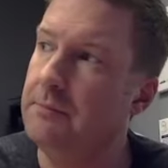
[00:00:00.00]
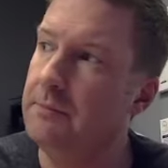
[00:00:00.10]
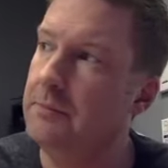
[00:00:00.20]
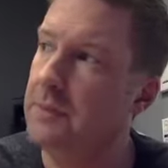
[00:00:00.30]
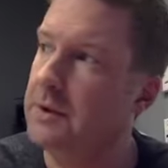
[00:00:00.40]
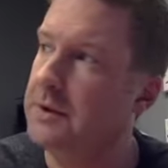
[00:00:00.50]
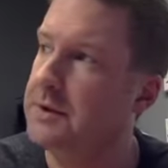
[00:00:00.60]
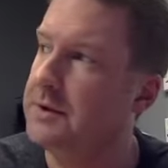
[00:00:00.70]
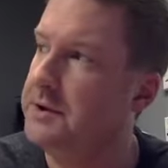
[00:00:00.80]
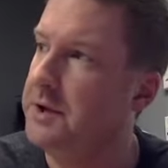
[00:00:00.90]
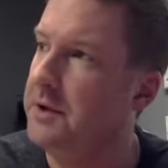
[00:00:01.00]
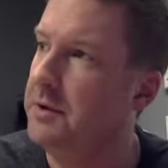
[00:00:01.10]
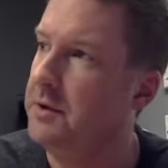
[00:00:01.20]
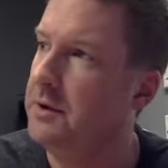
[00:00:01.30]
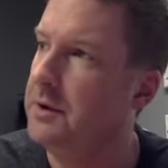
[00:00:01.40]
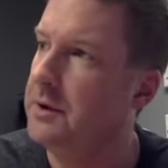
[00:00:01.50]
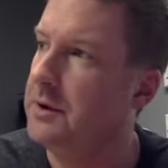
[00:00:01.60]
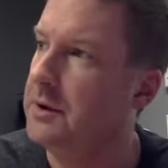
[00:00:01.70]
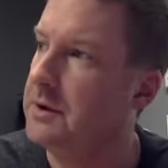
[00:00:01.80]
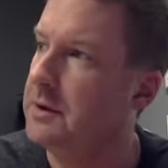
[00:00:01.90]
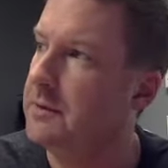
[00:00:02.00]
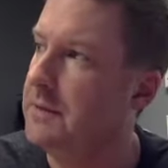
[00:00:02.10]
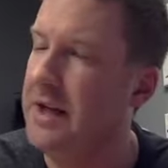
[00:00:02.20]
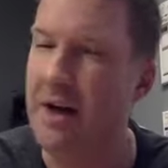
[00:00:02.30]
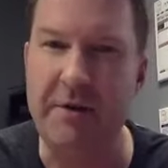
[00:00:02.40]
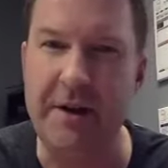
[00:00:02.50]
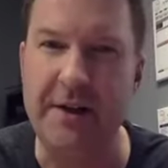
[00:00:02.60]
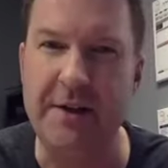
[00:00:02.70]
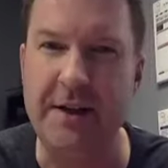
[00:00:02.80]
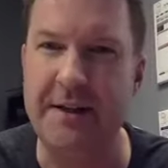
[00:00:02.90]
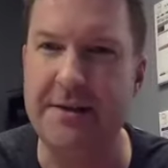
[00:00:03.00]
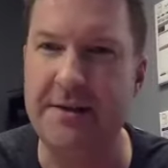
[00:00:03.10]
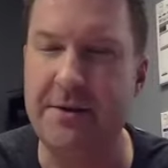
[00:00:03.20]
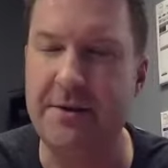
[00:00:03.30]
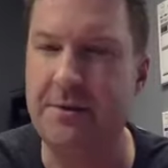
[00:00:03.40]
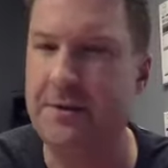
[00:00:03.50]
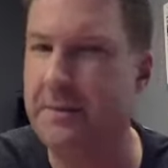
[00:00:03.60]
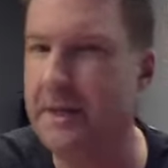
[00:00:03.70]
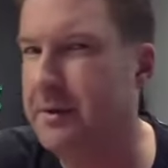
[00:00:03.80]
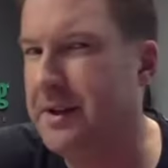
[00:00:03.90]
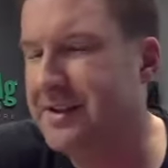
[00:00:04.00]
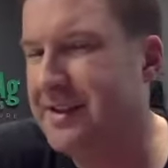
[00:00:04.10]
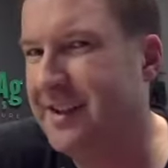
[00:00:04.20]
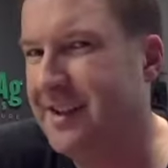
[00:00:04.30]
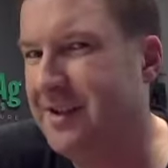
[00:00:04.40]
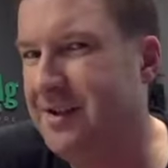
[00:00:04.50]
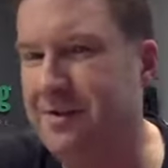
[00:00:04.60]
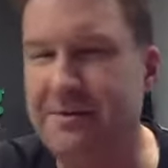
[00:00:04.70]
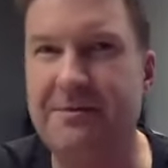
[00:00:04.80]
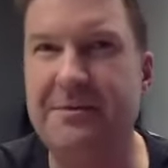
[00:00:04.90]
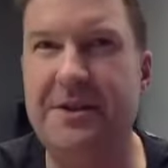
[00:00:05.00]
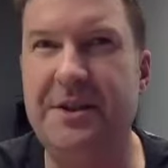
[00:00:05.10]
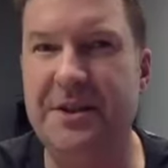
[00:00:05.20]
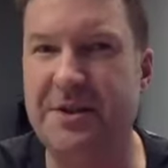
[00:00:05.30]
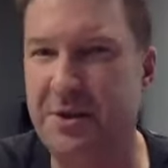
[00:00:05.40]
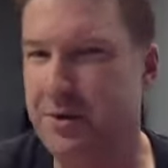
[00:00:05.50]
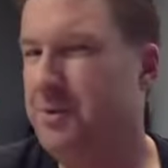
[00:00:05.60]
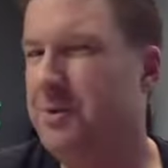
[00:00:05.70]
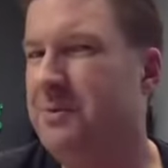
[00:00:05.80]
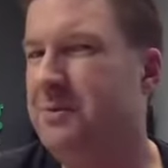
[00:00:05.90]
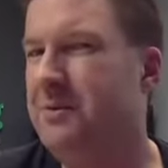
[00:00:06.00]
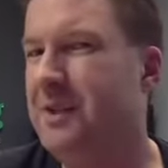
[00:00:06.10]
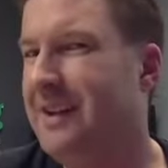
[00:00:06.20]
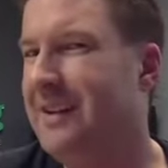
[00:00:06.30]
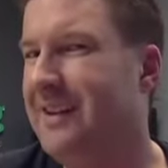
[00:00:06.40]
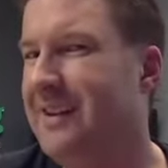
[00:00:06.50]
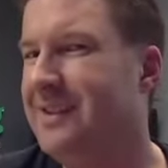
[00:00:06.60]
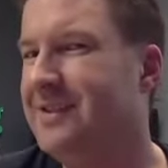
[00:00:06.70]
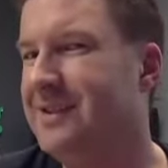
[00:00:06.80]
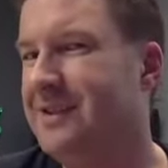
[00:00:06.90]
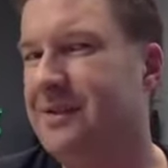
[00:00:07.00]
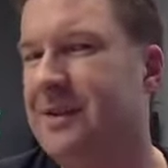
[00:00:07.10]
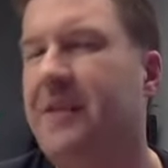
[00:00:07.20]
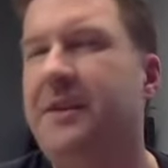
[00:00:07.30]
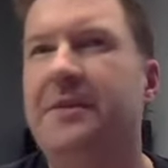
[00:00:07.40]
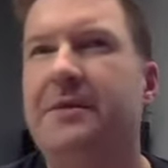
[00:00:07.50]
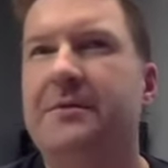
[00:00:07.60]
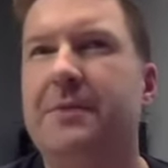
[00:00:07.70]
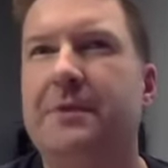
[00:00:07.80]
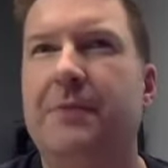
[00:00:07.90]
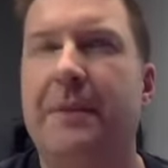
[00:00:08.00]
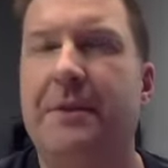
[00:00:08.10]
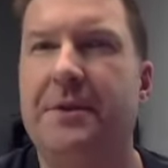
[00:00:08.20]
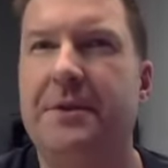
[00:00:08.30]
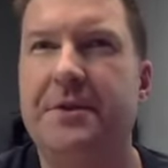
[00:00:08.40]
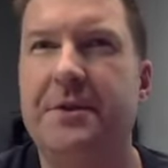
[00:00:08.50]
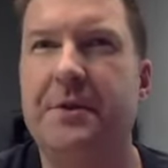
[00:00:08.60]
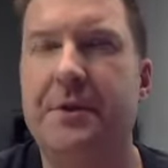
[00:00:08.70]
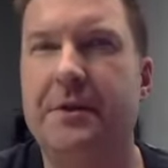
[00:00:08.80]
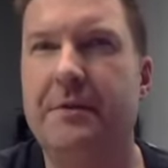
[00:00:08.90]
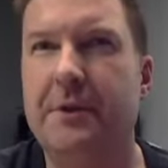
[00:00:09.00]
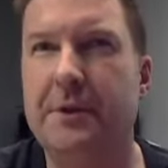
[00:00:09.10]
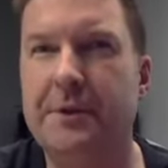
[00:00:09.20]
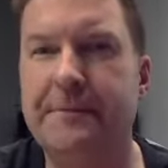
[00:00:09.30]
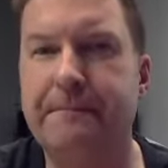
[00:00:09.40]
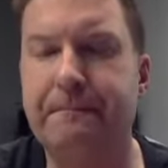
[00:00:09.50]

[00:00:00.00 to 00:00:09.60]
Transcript: books in general, but now the internet's so ubiquitous. Like, you just Google a lot of things, or what rabbit trails do you go on to learn?